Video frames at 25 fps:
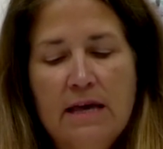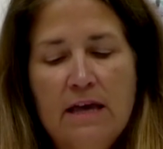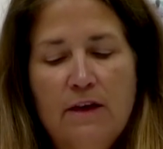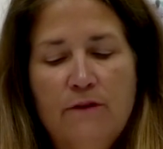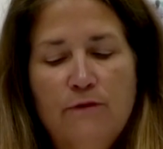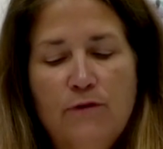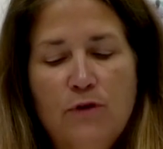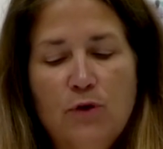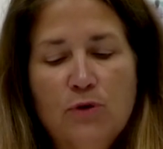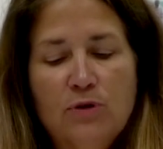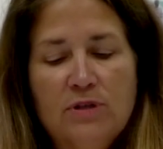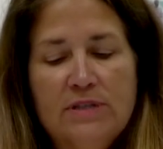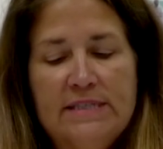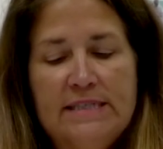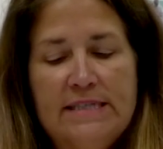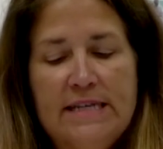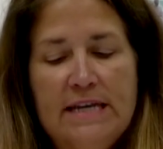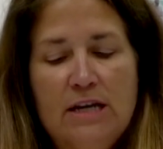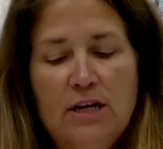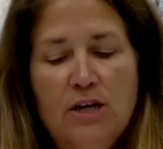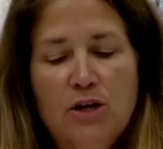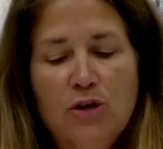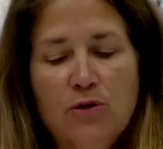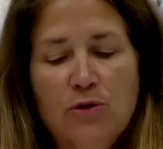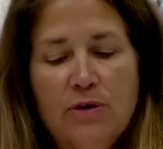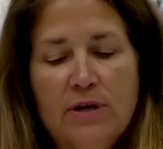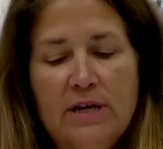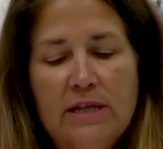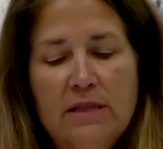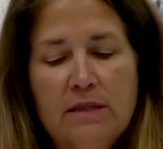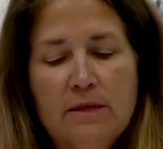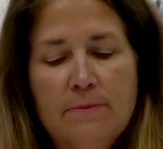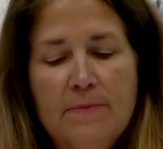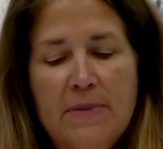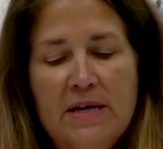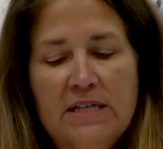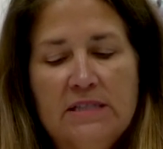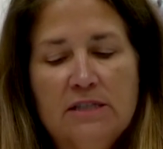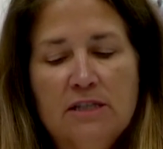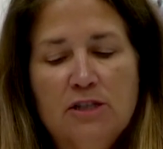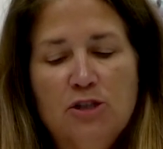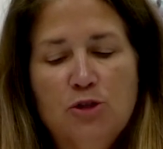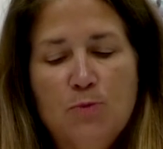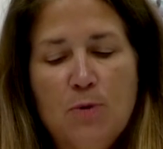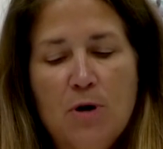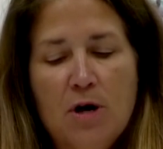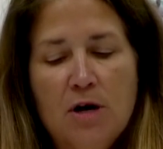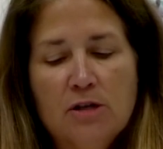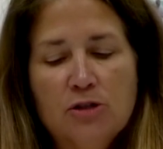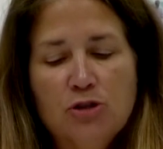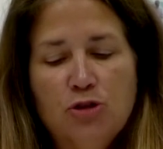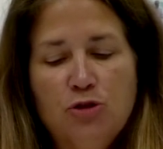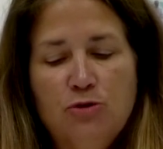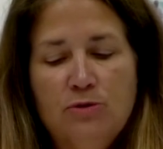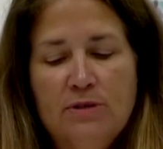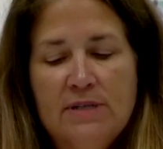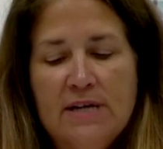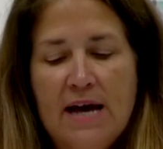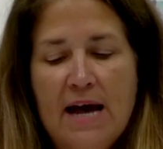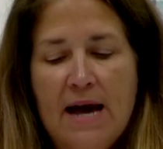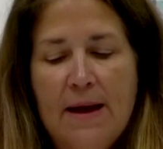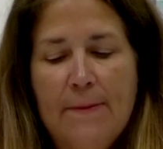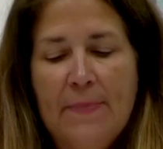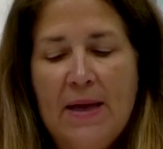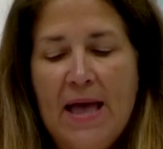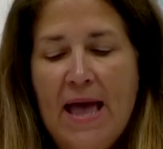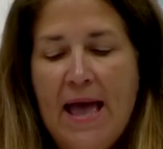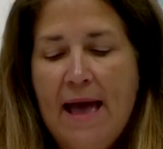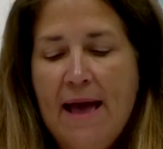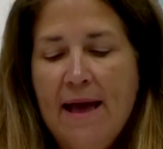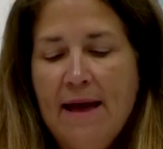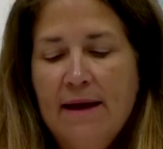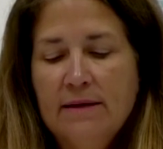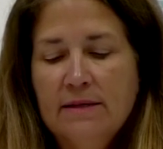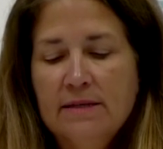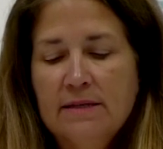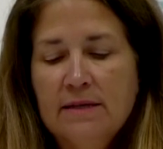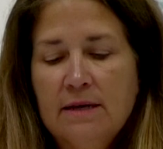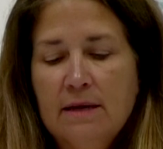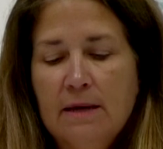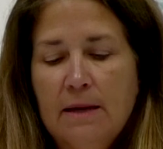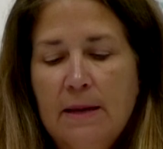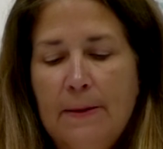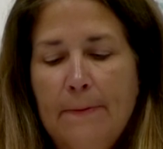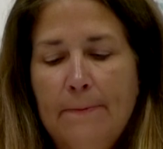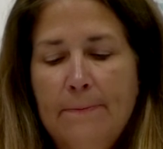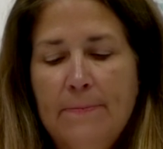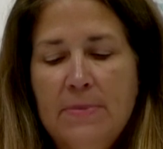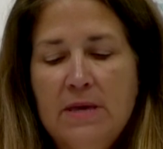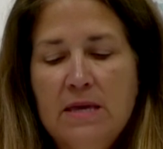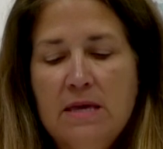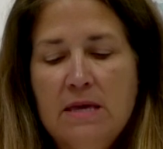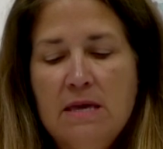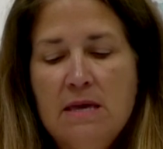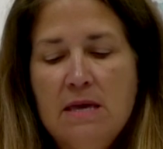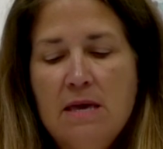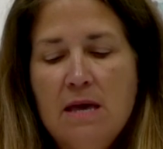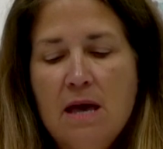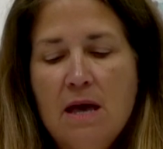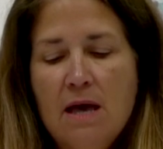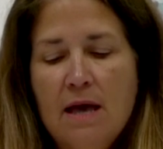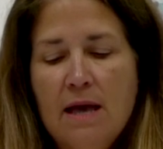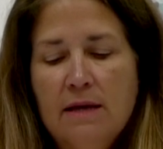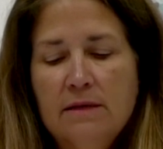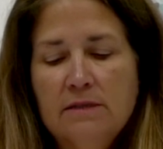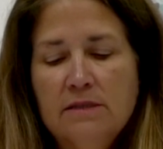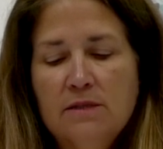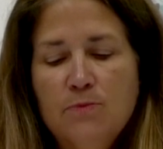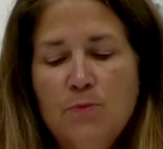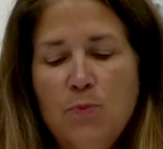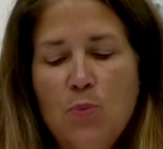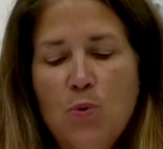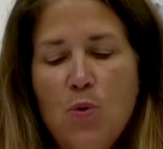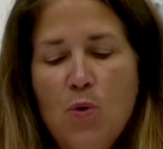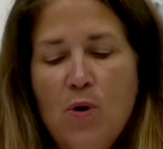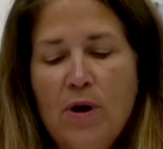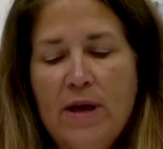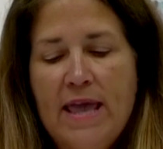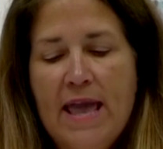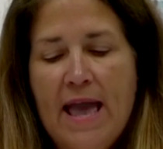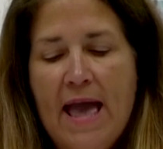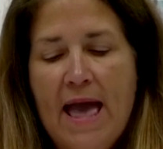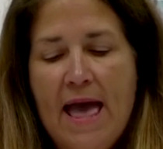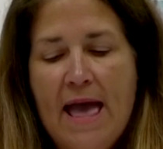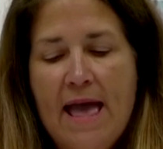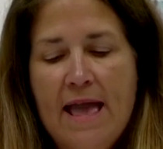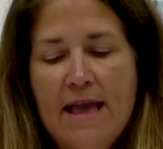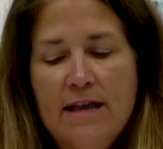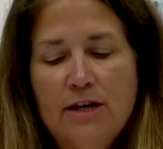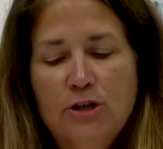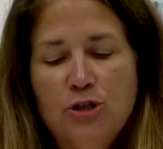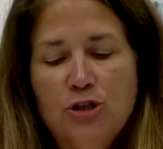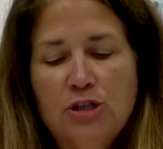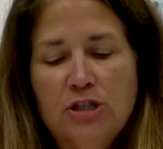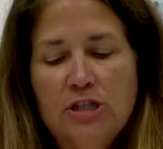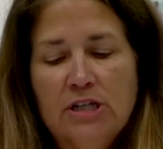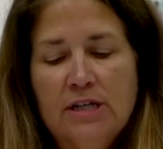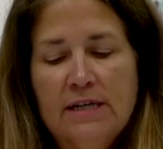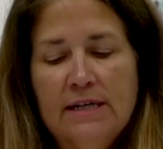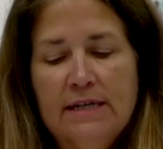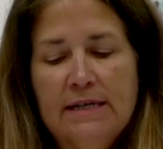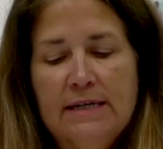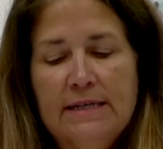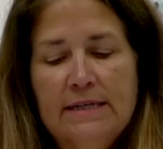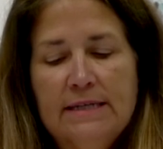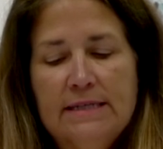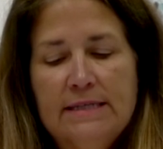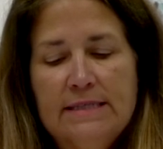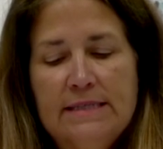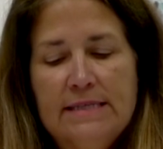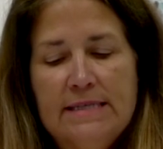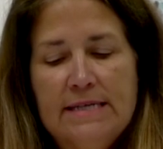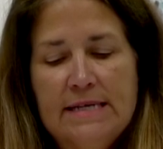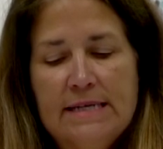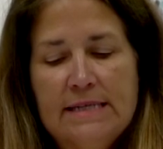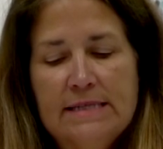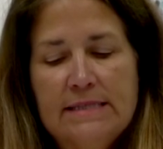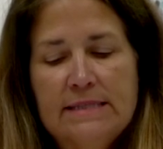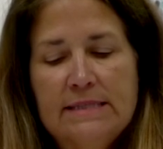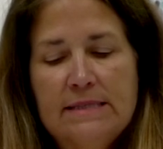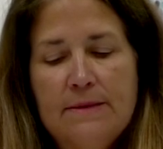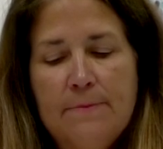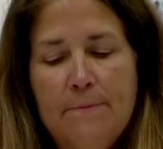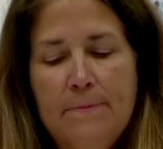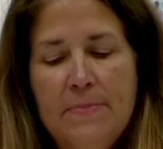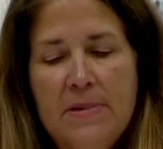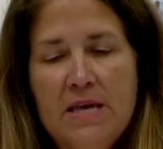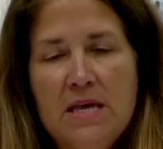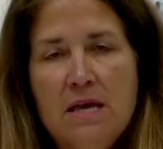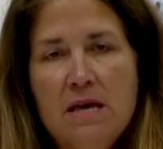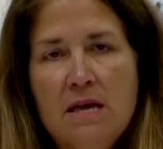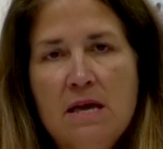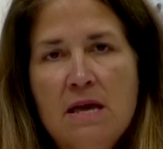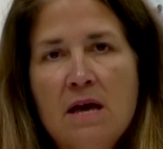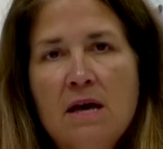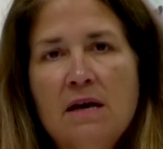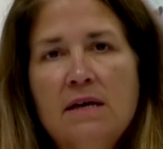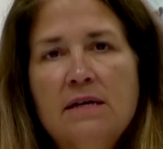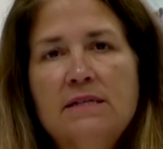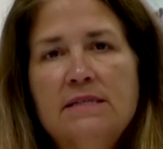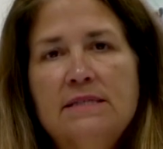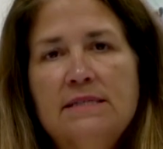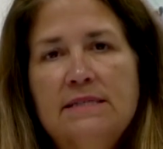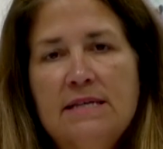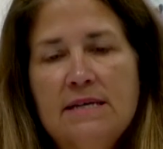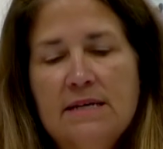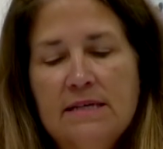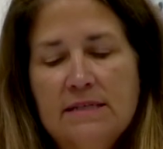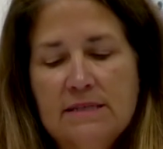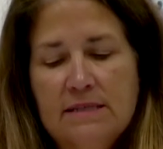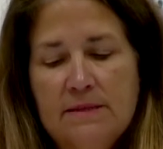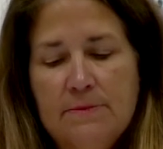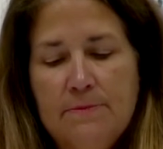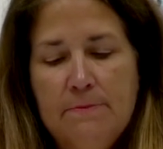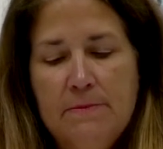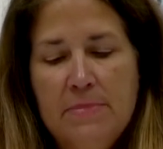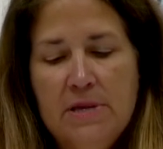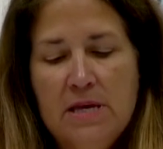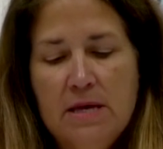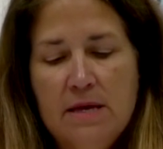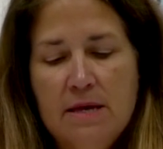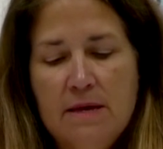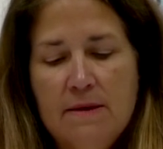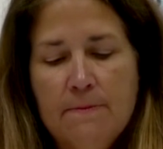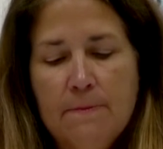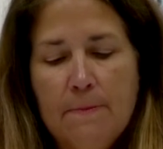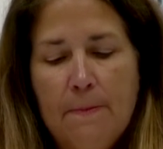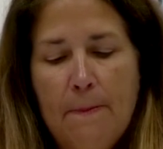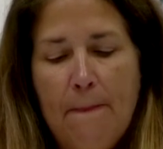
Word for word: If you're a senior in the message box, you type at B as in boy, H6B6B.